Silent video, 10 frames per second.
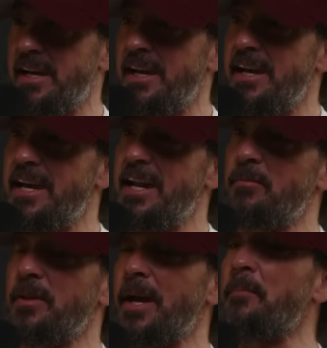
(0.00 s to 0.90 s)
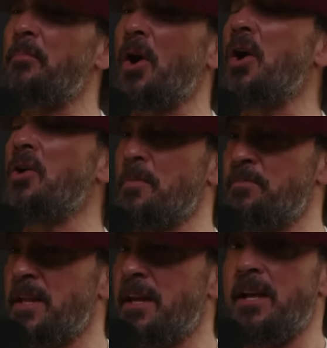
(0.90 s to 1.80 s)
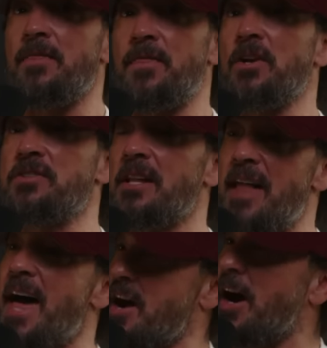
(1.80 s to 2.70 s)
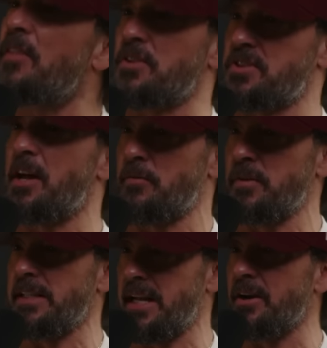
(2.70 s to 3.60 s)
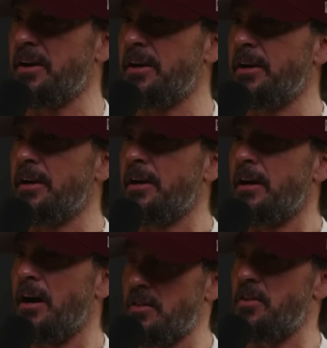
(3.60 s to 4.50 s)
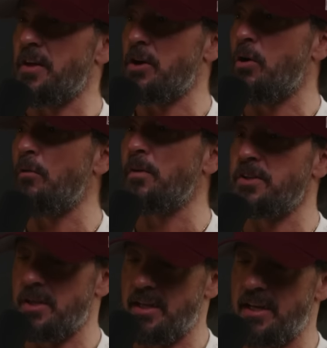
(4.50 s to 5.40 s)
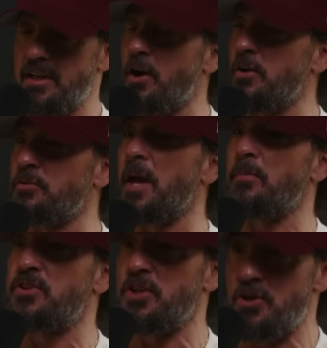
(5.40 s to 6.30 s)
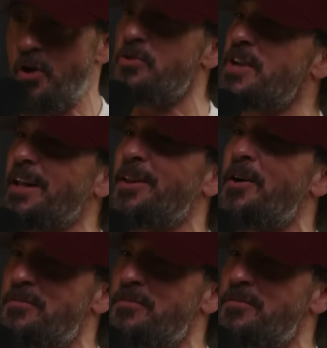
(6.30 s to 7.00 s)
And I'm like, bro, there's a lot of other stuff in there other than goldfish. And he goes, yeah, but she knows I love